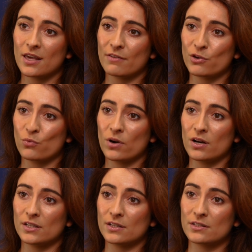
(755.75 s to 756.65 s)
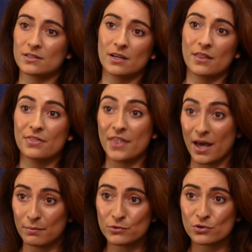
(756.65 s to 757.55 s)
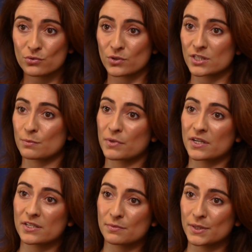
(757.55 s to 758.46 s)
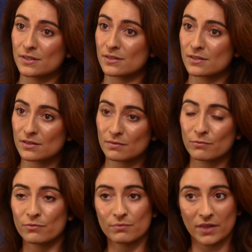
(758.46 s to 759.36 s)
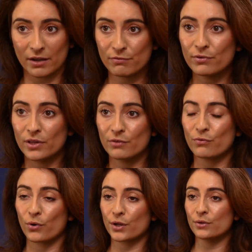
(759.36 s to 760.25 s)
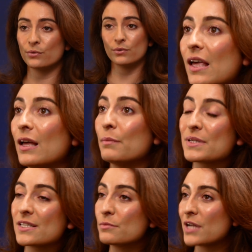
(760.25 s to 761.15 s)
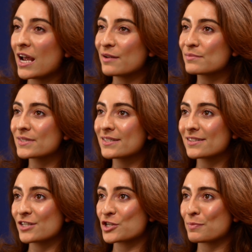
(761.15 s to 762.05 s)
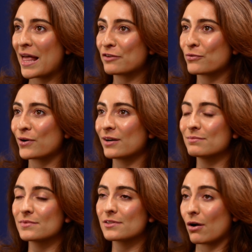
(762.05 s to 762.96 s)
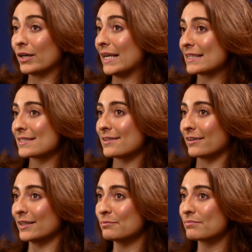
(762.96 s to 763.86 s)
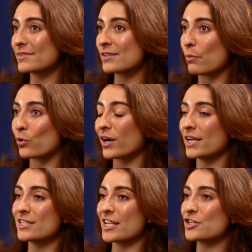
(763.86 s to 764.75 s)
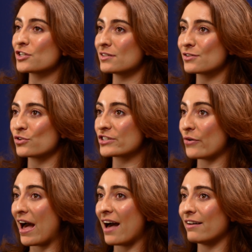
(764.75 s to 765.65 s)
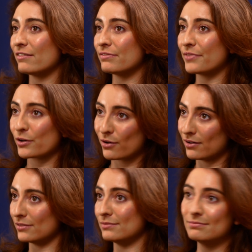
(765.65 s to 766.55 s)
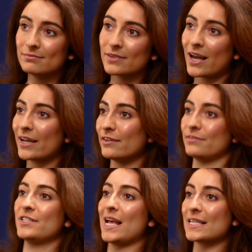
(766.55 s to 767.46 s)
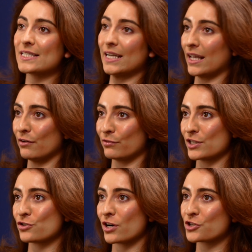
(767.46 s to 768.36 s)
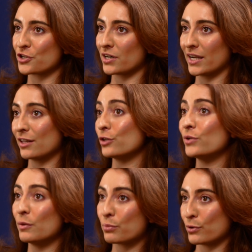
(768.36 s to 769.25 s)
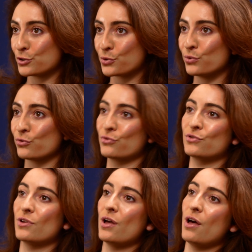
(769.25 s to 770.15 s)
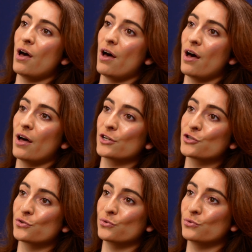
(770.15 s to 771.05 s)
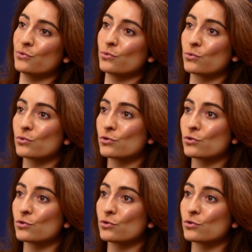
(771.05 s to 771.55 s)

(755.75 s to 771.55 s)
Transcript: if you want them to source the participants like fully for you. But sometimes such platforms aren't necessary. Some organizations also have their own kind of testing infrastructure, including protocols to